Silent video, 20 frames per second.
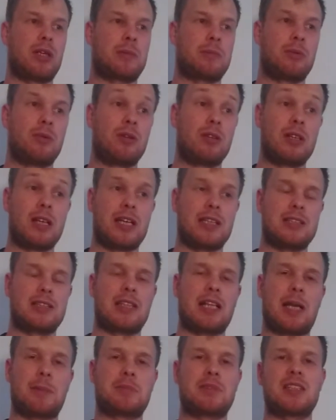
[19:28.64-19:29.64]
Bull and
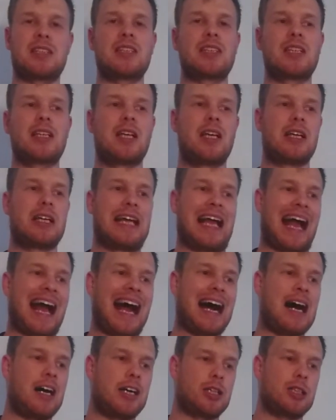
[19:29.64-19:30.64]
Leipzig
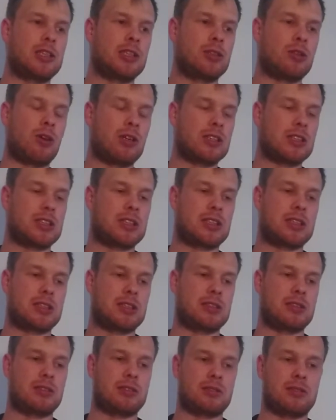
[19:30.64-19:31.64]
are not
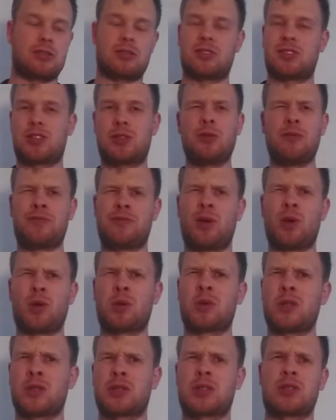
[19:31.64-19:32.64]
too
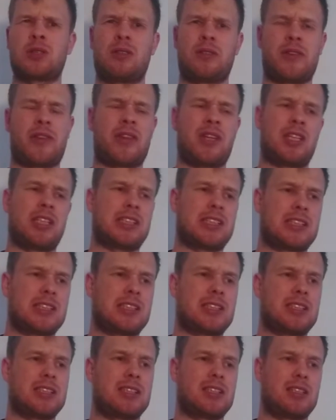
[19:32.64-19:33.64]
focused on
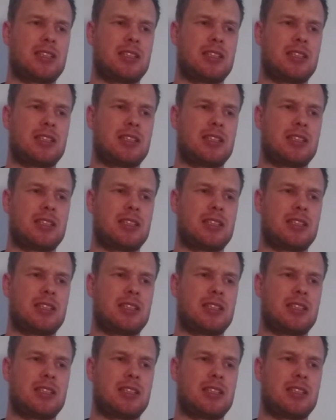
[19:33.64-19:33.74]
this